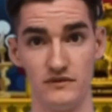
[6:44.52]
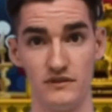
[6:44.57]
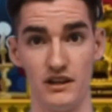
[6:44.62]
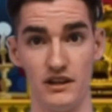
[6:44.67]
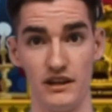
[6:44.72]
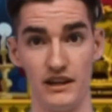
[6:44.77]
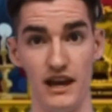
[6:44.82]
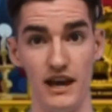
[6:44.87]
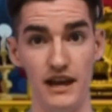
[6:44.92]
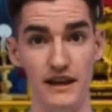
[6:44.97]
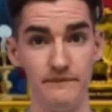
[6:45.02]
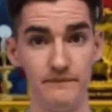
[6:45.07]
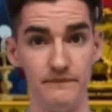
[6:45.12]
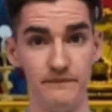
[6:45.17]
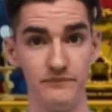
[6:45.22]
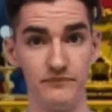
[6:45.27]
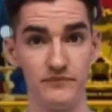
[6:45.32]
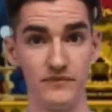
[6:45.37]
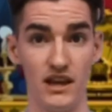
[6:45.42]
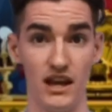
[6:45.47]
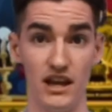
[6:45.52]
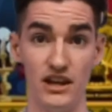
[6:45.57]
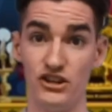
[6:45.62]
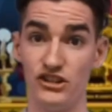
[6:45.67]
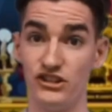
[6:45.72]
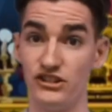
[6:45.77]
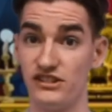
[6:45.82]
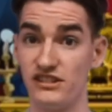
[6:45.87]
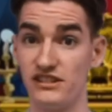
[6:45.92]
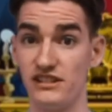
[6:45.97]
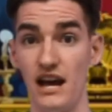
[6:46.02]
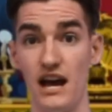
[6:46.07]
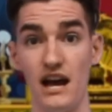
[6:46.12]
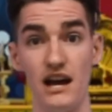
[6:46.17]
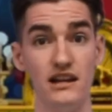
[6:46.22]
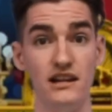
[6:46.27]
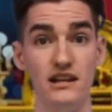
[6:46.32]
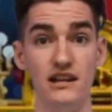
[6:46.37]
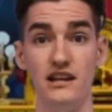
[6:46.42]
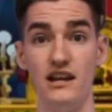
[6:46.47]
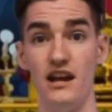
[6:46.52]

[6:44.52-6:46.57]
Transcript: Okay? And you can start